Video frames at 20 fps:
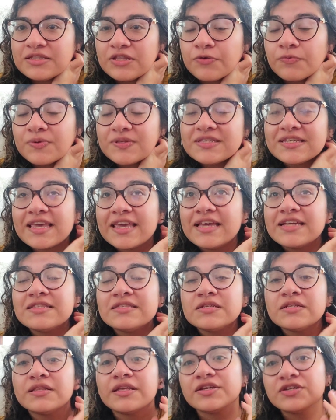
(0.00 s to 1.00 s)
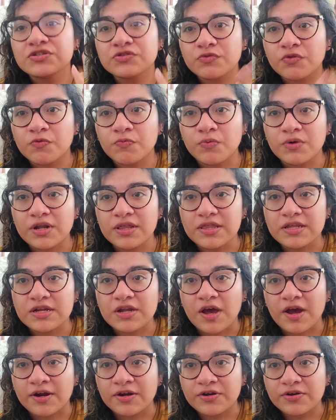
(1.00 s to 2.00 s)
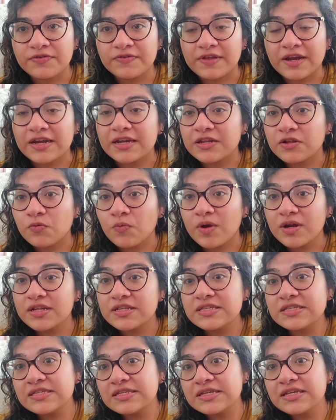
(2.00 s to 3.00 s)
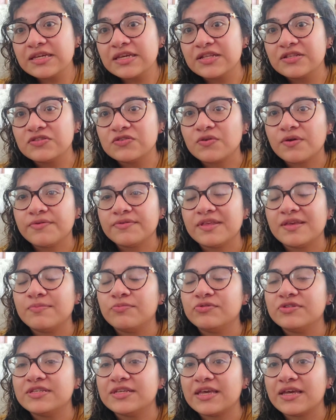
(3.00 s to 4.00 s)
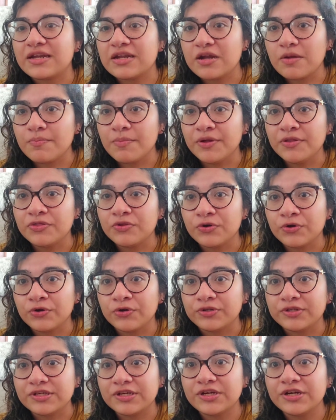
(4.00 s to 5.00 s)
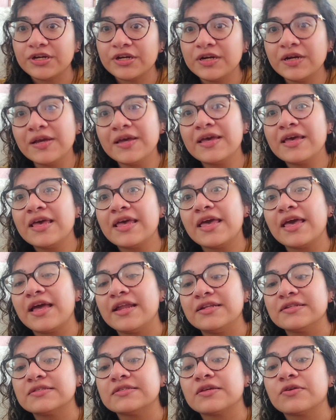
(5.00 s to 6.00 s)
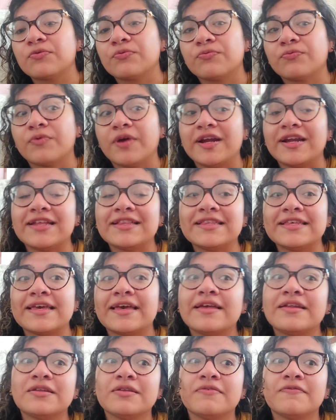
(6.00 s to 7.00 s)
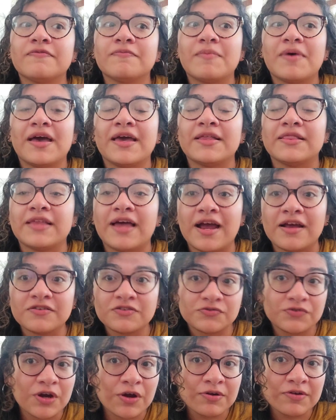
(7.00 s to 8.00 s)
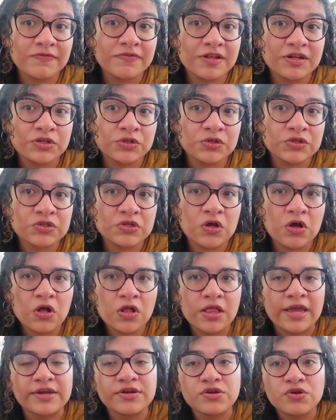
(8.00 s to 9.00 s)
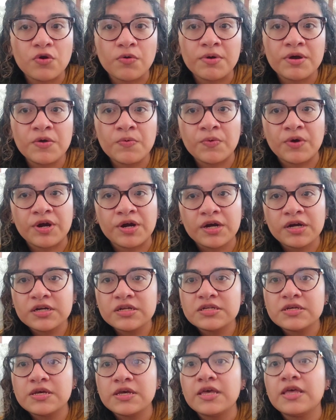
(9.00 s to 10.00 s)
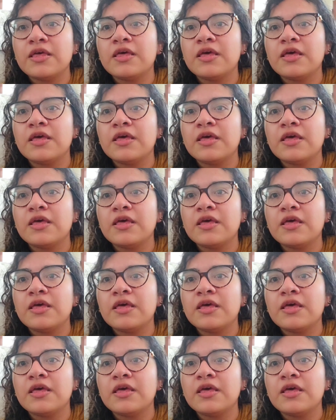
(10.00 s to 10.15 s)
there was a cancellation with one of the doctors that I did want to see, and so I was able to get in a month earlier, and it's like right at the end of my last round of letrozole. I know it worked,